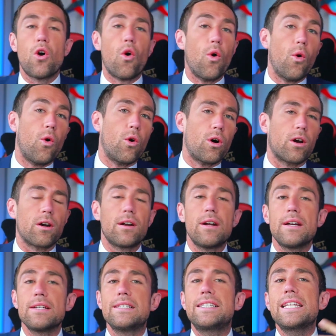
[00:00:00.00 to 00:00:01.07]
or
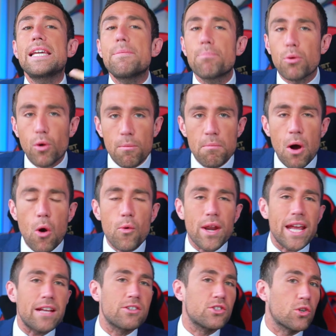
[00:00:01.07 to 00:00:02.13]

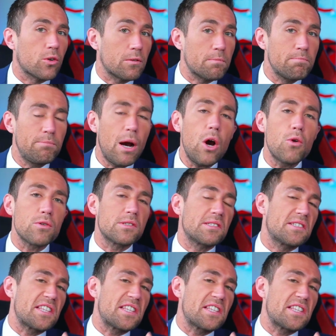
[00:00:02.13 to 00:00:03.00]
depromoting certain posts.